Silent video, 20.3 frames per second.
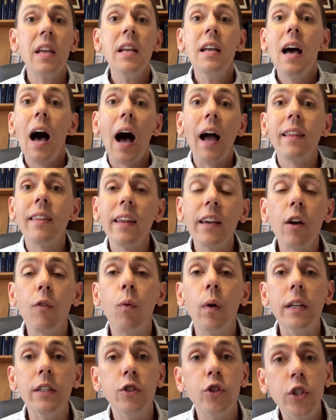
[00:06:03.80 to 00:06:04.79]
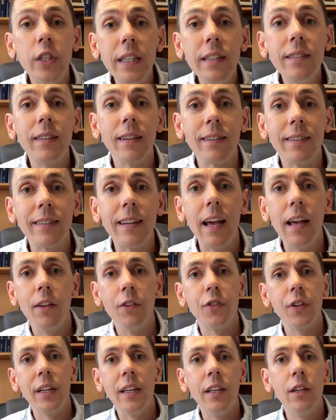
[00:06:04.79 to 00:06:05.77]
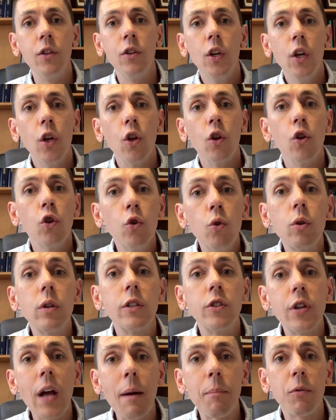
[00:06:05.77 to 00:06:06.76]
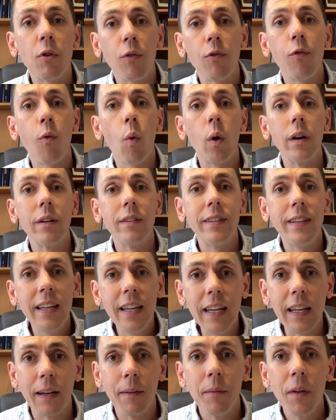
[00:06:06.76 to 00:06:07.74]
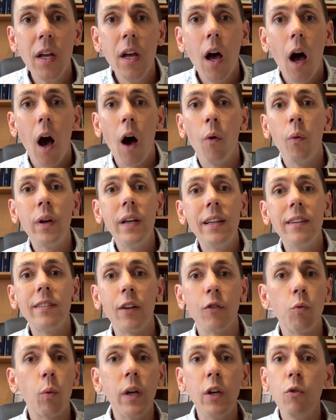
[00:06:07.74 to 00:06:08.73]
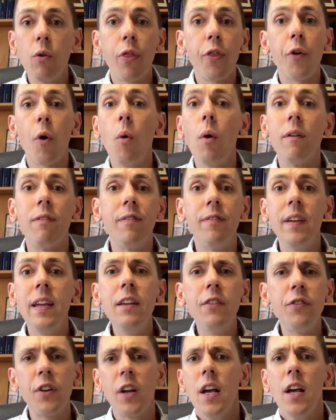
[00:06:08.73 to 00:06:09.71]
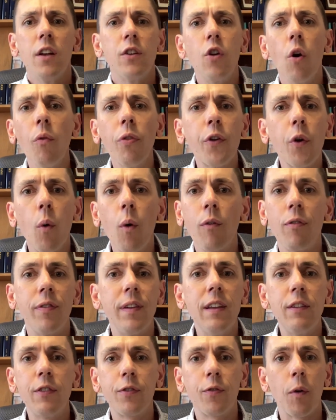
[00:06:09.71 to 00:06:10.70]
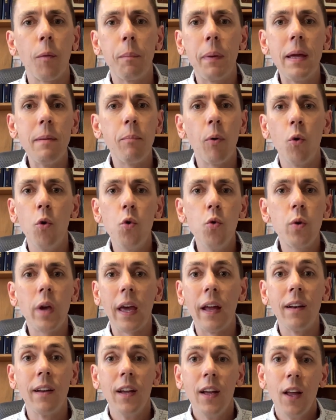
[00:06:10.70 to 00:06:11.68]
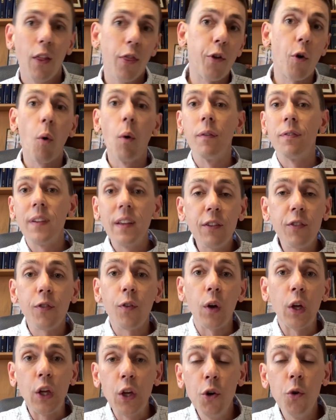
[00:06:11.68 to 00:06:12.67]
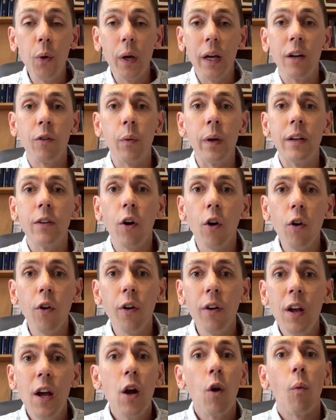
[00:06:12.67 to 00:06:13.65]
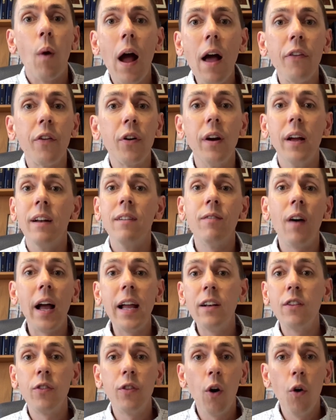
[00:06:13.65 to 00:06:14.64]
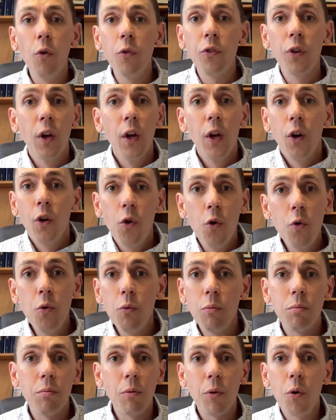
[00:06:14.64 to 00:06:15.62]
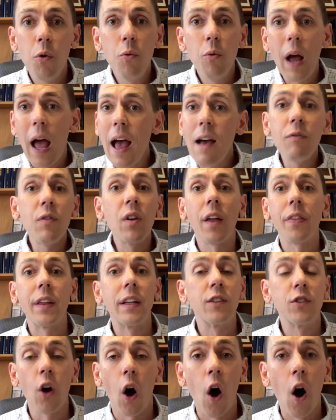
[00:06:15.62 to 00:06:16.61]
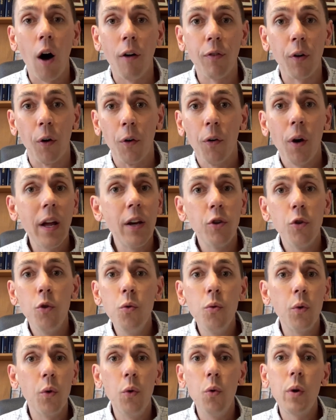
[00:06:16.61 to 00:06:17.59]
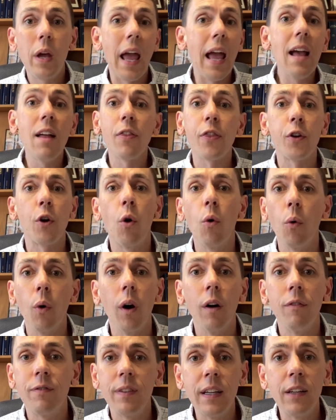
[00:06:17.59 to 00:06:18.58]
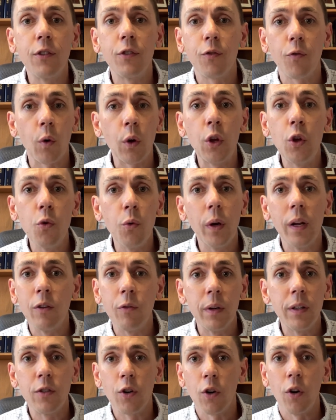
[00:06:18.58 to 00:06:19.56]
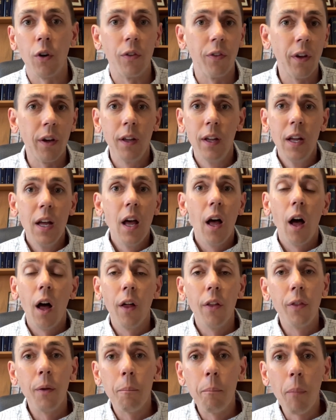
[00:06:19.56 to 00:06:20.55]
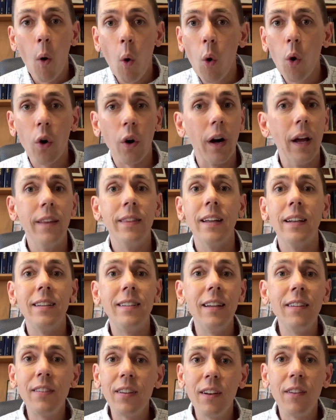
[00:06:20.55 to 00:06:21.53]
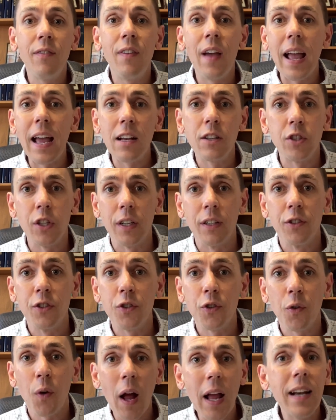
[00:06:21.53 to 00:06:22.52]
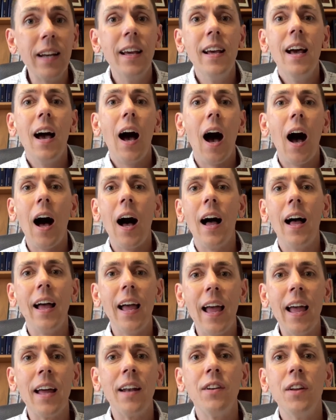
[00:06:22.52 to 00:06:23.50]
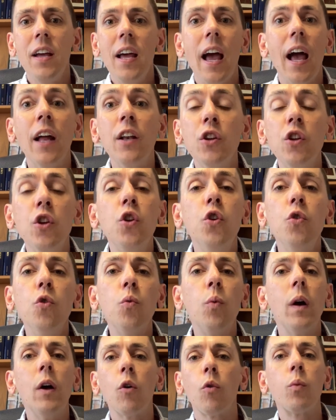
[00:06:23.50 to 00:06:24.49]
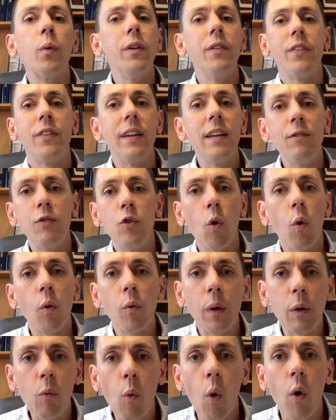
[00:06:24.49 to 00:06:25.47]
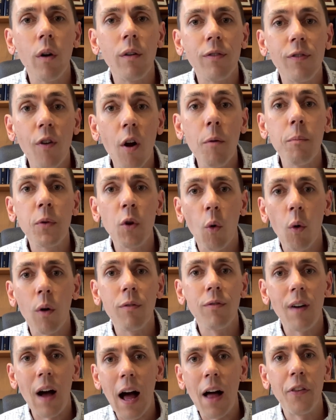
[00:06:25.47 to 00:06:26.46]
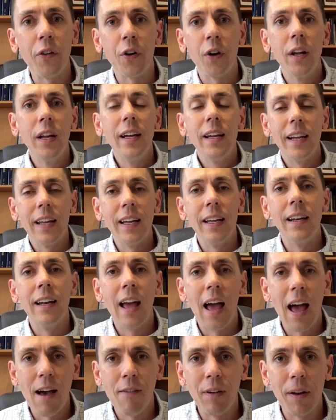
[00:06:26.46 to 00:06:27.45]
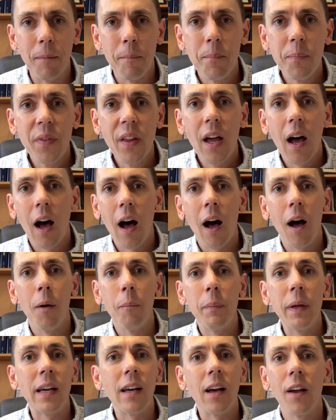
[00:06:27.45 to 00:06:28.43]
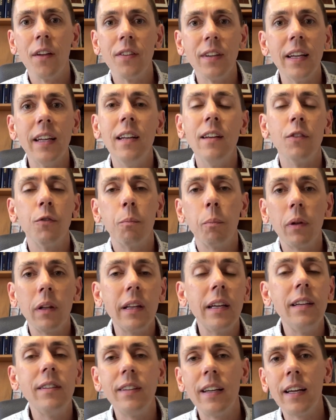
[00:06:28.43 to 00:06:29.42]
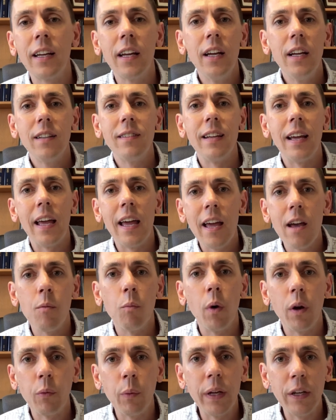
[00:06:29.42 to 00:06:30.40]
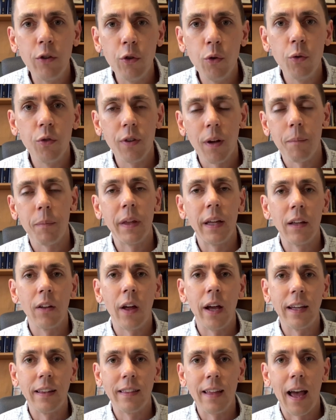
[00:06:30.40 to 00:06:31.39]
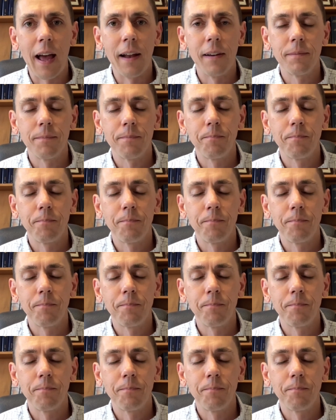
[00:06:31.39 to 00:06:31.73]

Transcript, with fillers: I think of what Jesus says in Luke chapter 14 uh, when he says, When you throw a feast, don't throw a feast for people who can throw a feast for you in return. Rather, invite those who, who have nothing to offer, right? Who, who can't throw a feast for you in return. The, uh, the poor and the disadvantaged, right? Uh, and, and you will receive your reward from your Father in heaven uh, because it is pleasing to Him when we do something like that.